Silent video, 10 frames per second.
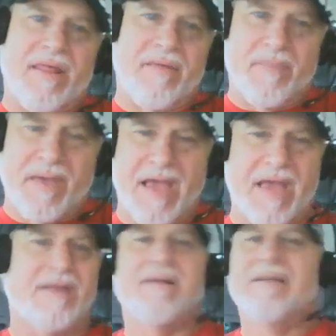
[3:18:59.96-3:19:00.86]
of the
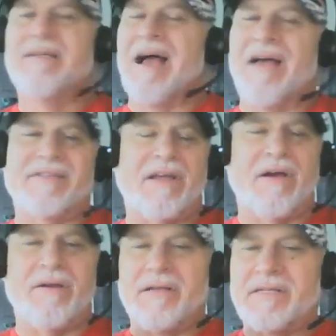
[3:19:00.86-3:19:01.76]
pit. I've
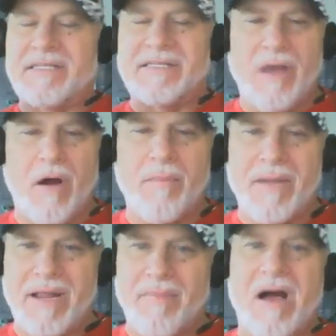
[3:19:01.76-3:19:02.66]
shown you so
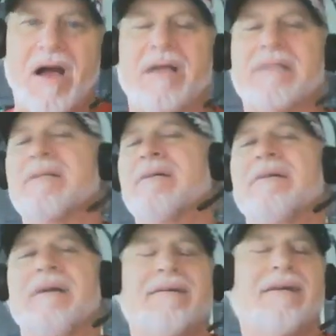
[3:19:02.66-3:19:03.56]
many bugs.
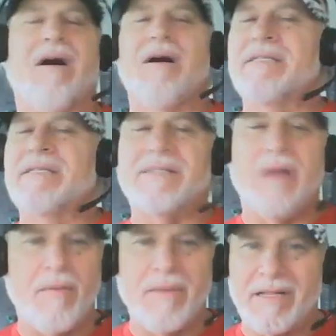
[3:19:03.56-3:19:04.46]
on
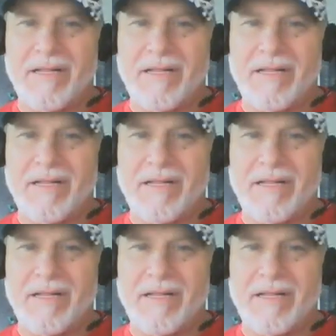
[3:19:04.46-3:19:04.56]
so many